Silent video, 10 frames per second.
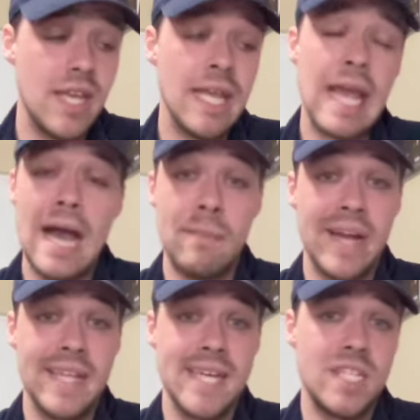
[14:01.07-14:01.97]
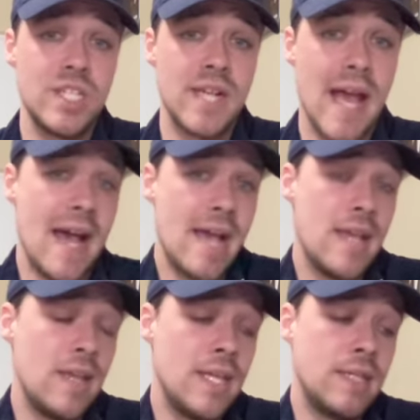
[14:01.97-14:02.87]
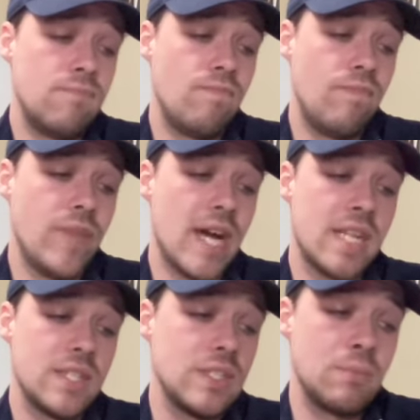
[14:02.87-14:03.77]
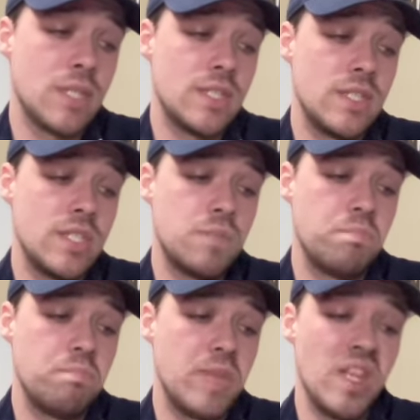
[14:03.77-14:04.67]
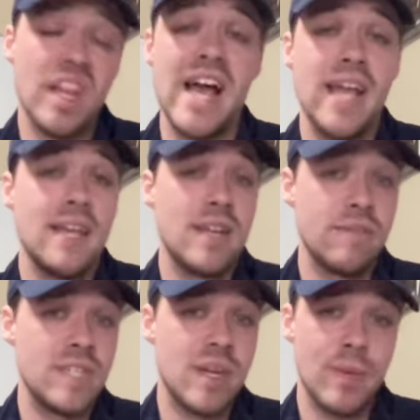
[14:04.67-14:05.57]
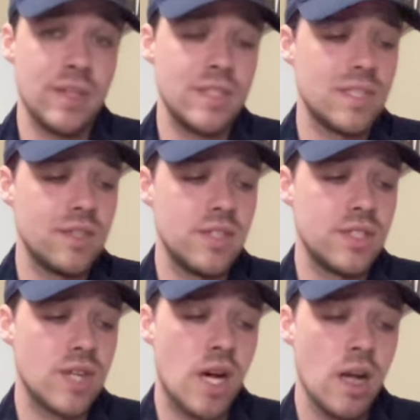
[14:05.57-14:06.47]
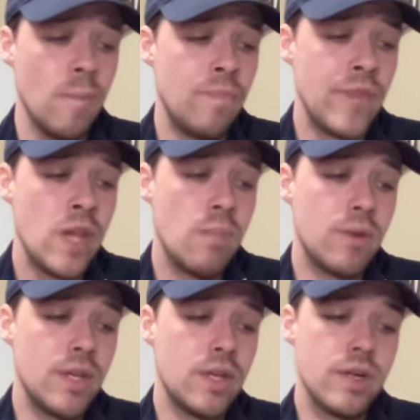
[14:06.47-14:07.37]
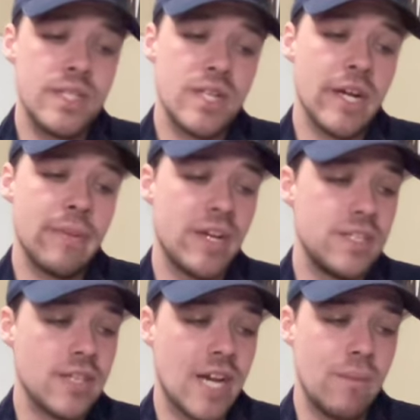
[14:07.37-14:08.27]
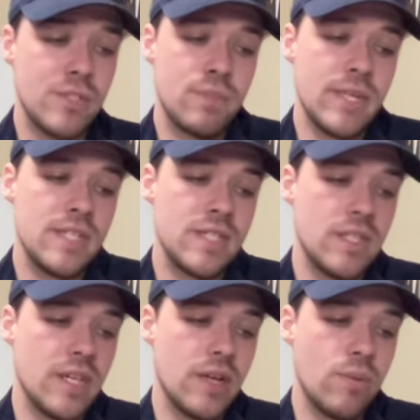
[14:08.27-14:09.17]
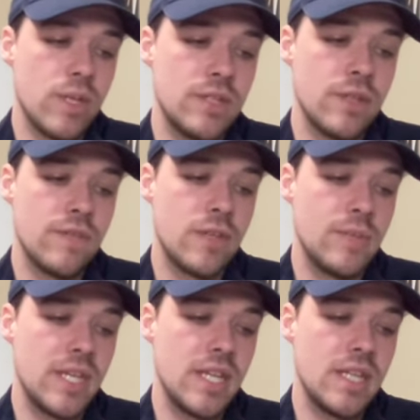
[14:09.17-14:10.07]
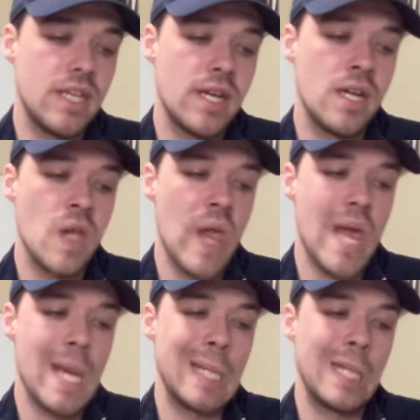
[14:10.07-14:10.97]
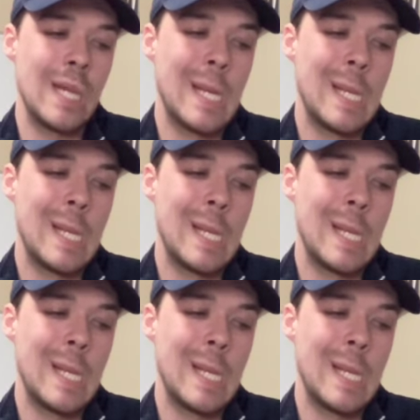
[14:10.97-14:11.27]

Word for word: It got my attention. I honestly must have just been lacking every time I listen to this song. But you know, he's talking about his accomplishments and like what it took for him to get there. And